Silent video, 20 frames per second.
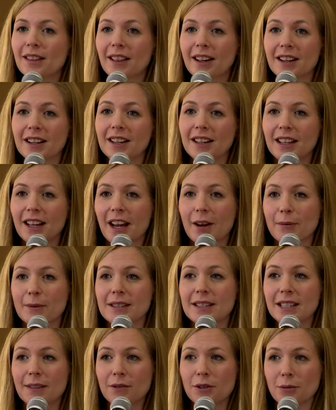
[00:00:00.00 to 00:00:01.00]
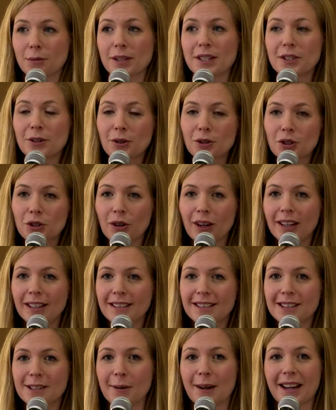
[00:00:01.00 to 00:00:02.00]
Luckily, I received a research
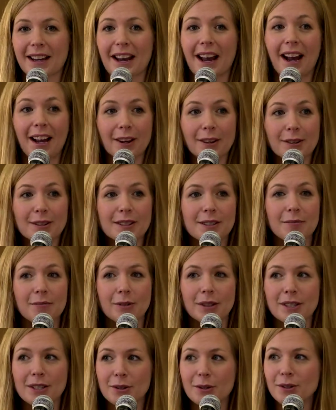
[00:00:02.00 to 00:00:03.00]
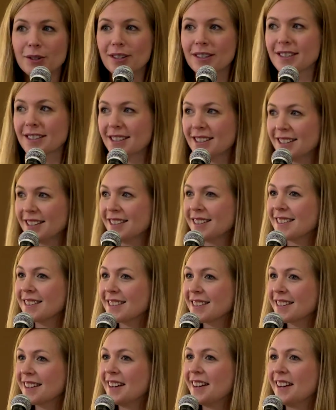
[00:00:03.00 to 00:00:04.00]
grant, so I can hire some research
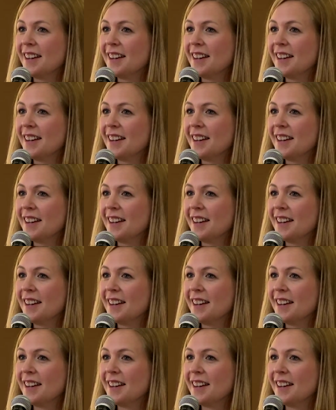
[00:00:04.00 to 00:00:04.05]
assistants